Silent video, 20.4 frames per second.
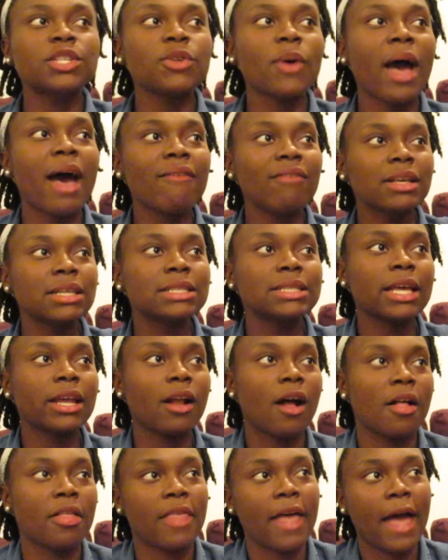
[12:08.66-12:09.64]
having said
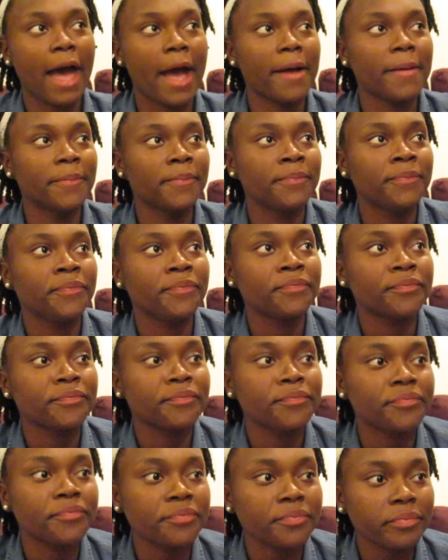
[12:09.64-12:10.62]
all that,
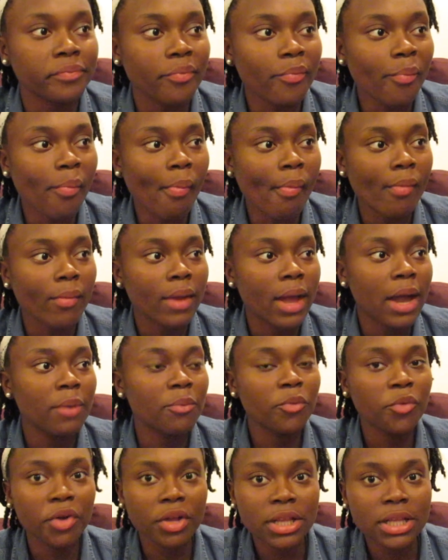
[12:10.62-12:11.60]

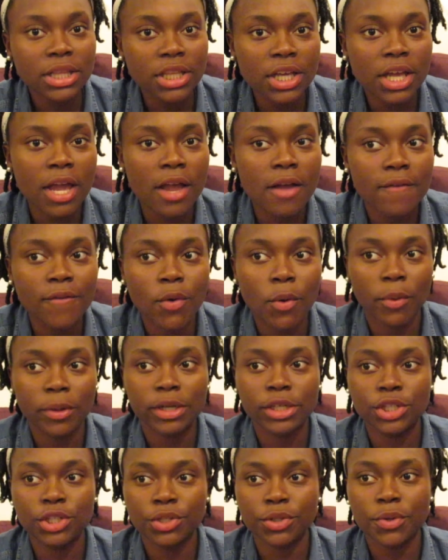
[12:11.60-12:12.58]
I'm really looking
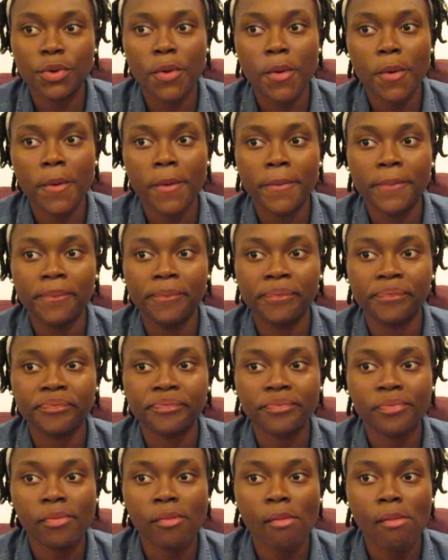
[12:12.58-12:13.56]
forward to
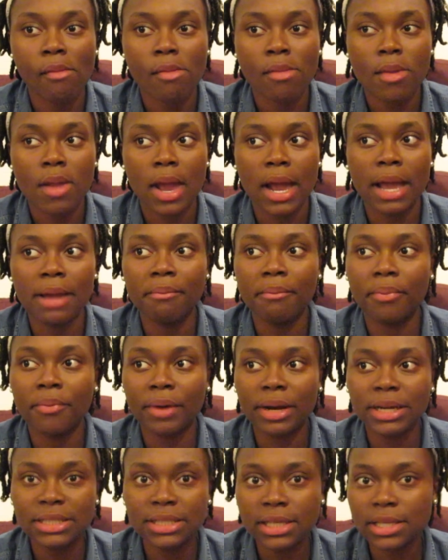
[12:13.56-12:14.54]

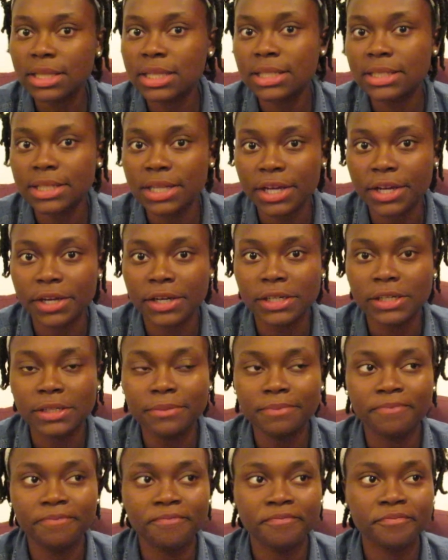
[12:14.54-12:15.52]
embracing this
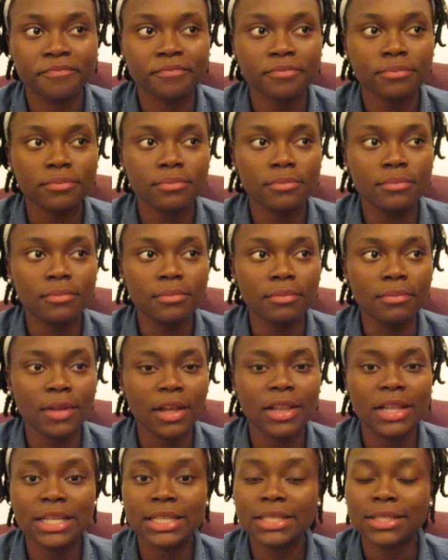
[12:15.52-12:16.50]
year,
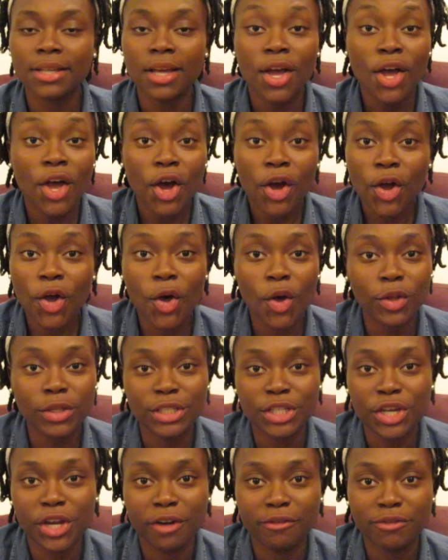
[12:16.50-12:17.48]
this
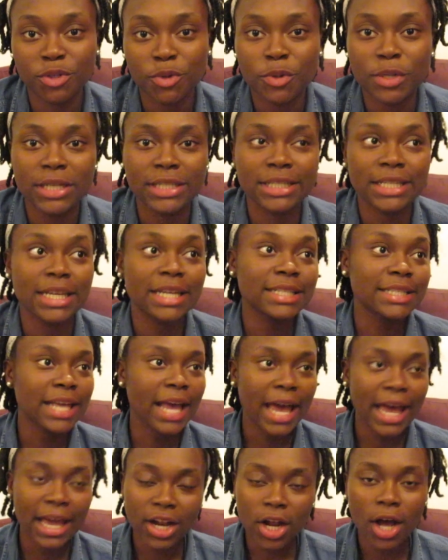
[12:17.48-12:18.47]
golden year of 26,
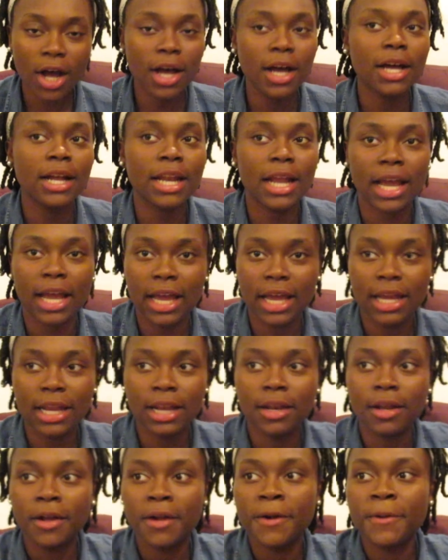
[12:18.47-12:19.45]
head on,
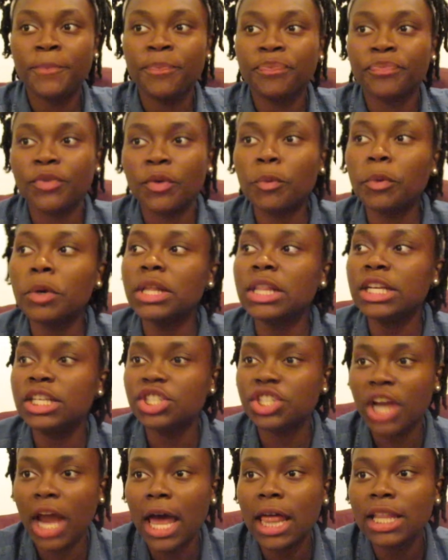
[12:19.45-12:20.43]
and really
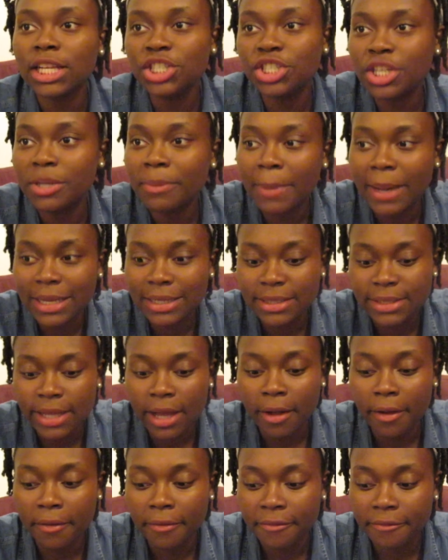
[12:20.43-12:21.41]
challenging
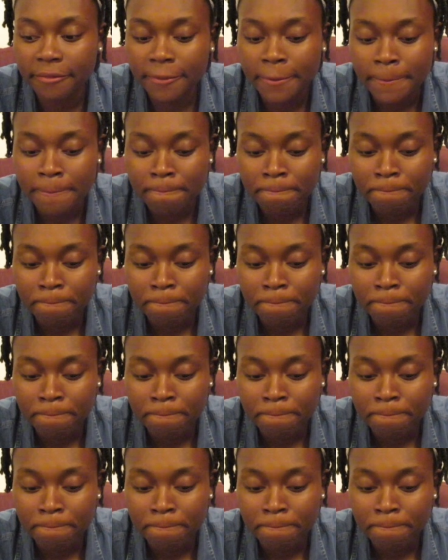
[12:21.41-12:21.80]
myself